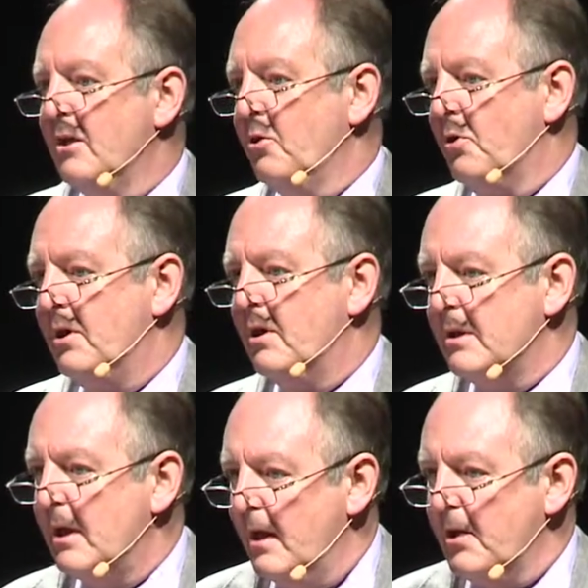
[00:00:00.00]
looking at
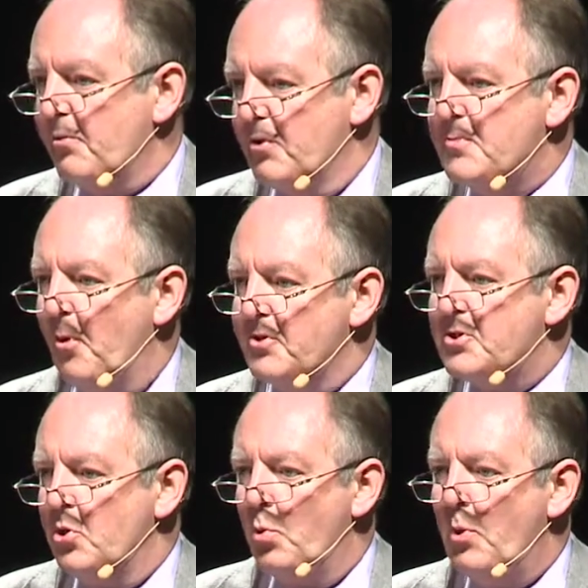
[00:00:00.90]
the
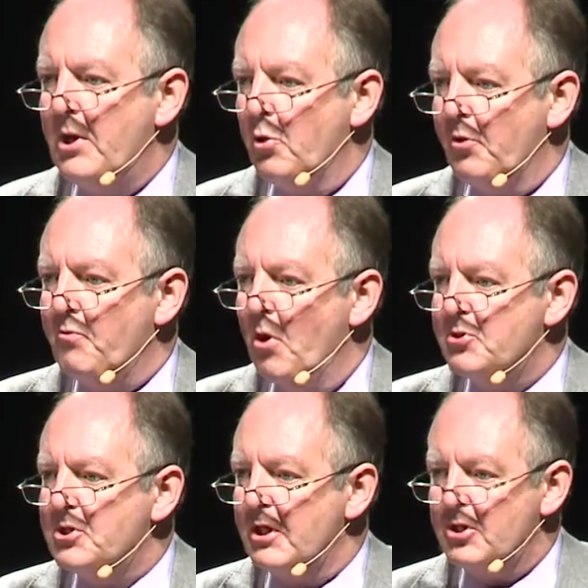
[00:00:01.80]
response to the WEEE or the
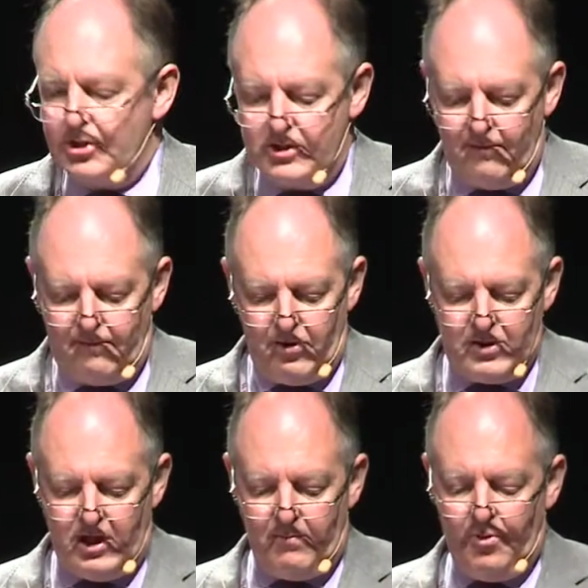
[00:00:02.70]
RoHS initiative, for
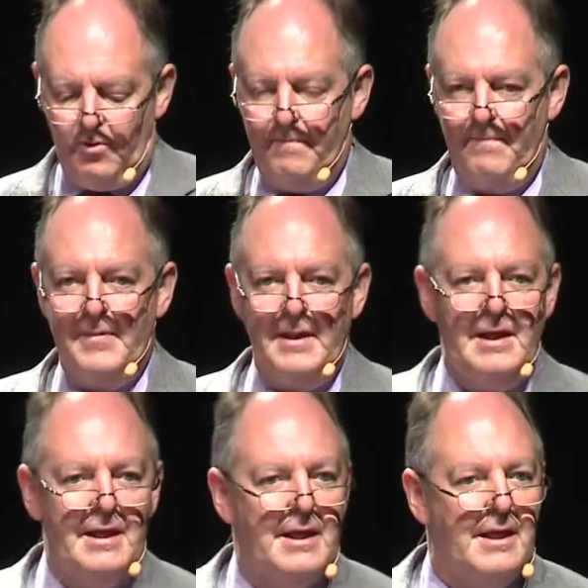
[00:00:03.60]
example.
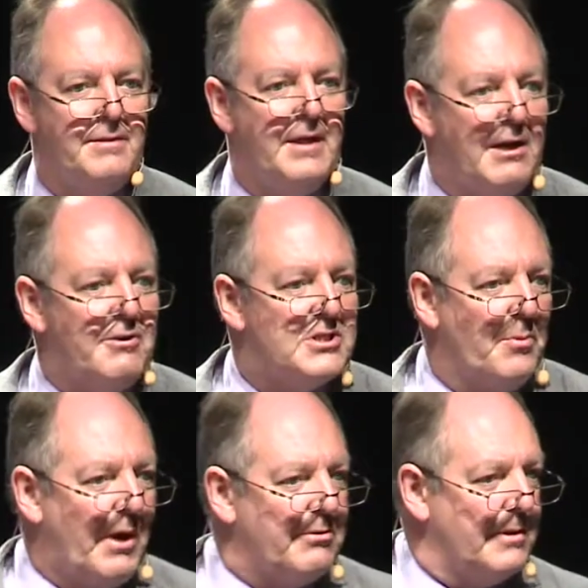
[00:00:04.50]
There it's
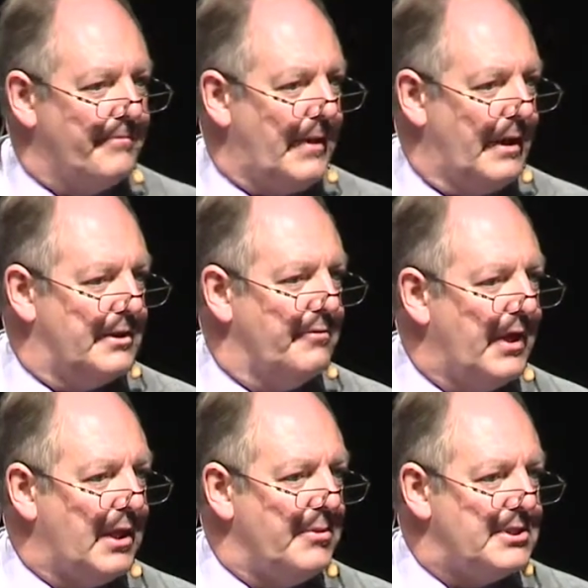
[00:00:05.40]
about
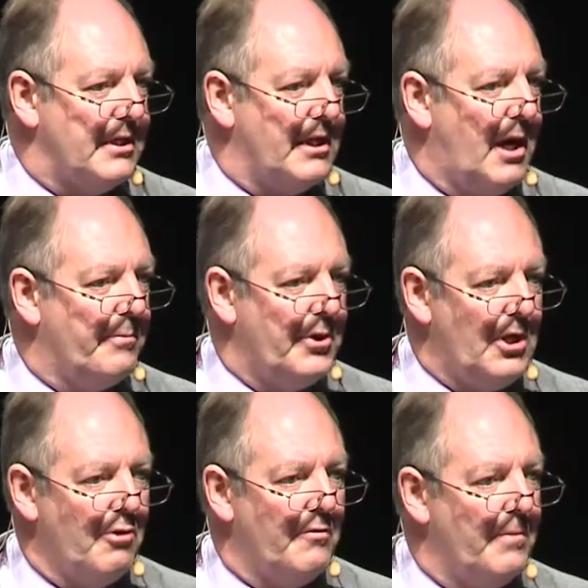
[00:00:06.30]
development in a
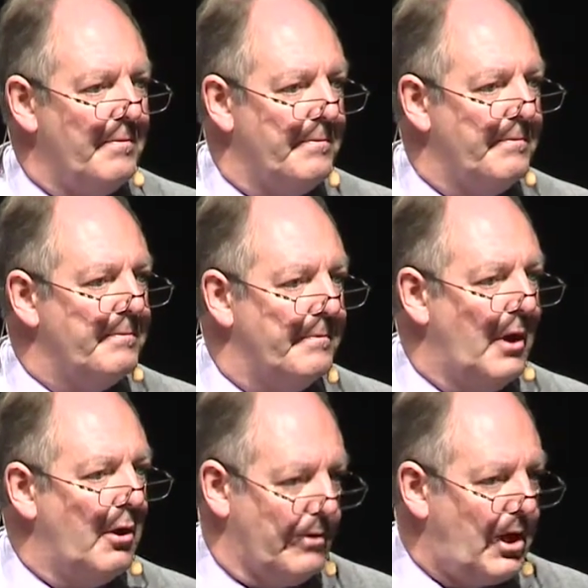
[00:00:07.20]
company over
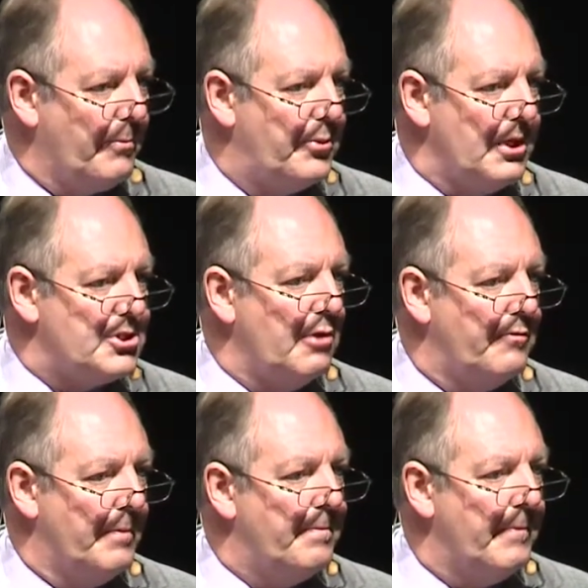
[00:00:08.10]
of companies
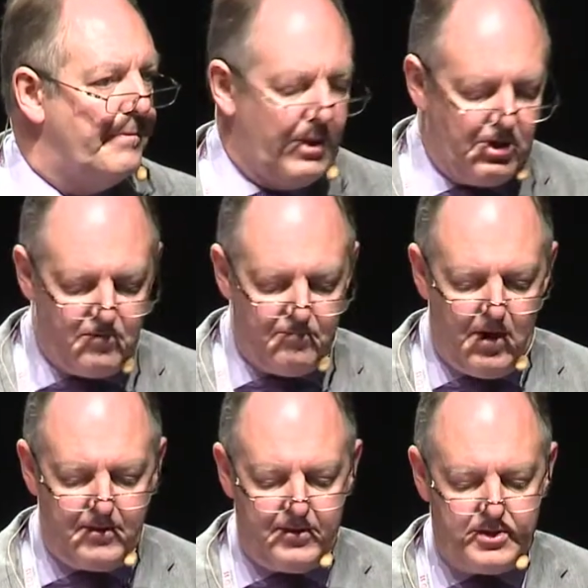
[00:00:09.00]
over a period of
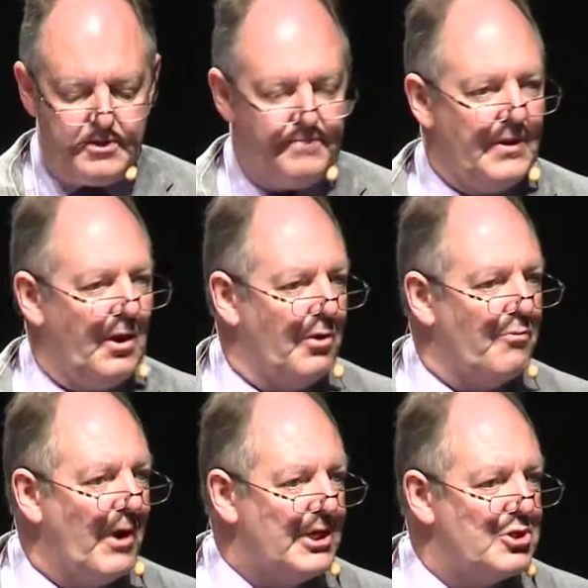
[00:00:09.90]
months on a
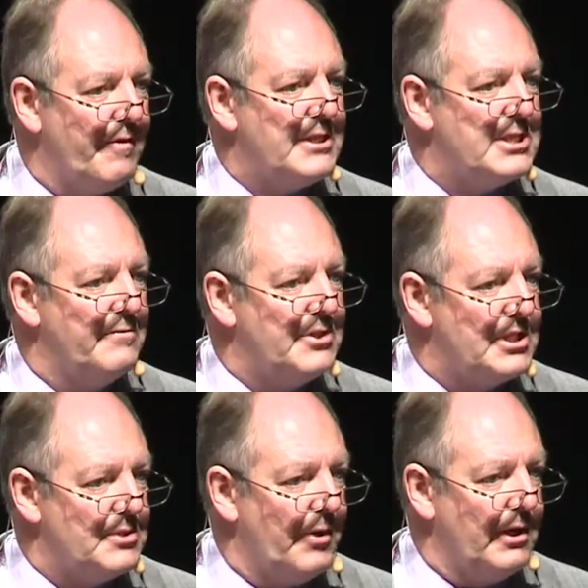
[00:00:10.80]
range of
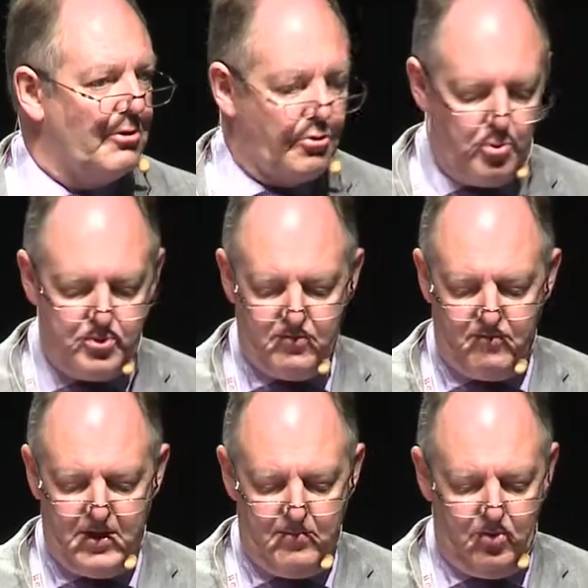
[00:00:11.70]
activities by groups
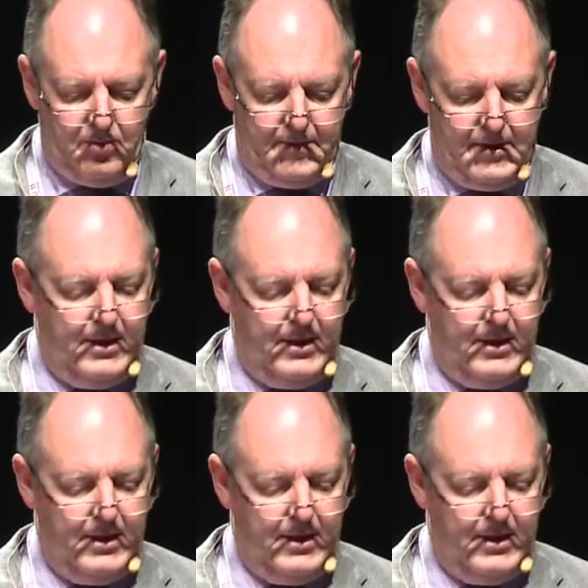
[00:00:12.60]
of people,